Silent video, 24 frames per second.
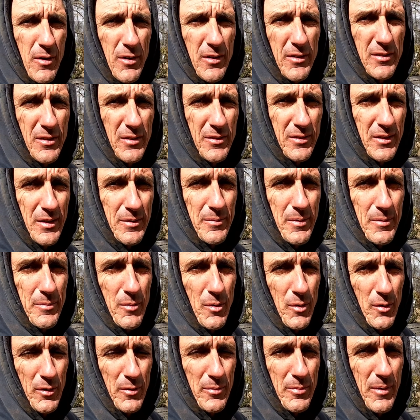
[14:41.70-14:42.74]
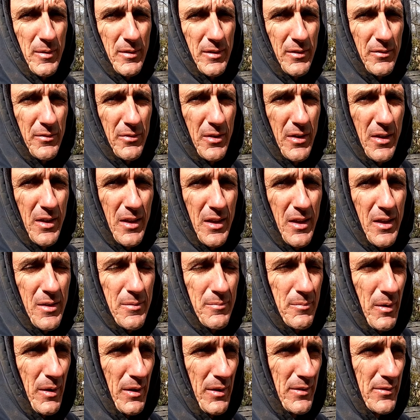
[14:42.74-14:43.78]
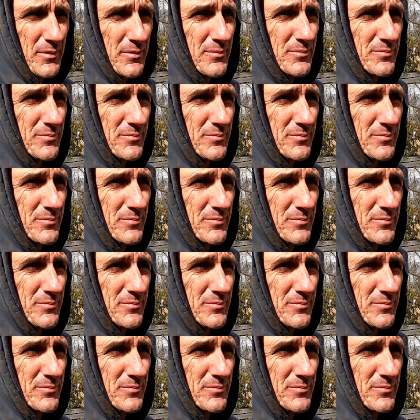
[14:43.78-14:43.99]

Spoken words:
on it, so it's going to be more expensive, but